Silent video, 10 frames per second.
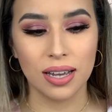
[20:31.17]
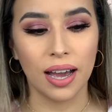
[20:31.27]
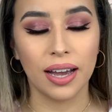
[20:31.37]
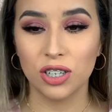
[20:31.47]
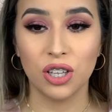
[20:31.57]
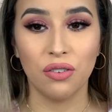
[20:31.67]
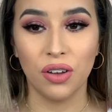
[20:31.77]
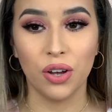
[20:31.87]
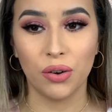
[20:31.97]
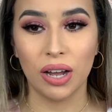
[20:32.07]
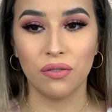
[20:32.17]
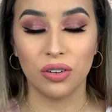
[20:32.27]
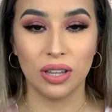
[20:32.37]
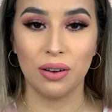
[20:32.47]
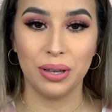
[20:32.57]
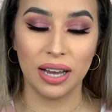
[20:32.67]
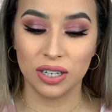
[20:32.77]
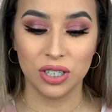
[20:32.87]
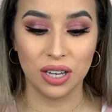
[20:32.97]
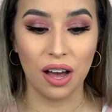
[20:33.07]
I actually felt grateful that we
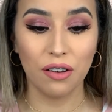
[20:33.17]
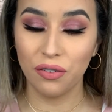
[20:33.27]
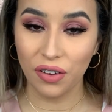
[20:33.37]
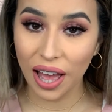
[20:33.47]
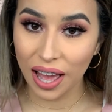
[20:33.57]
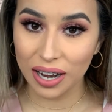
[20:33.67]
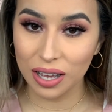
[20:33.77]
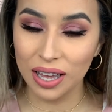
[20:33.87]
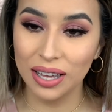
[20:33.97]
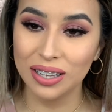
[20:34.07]
actually got fed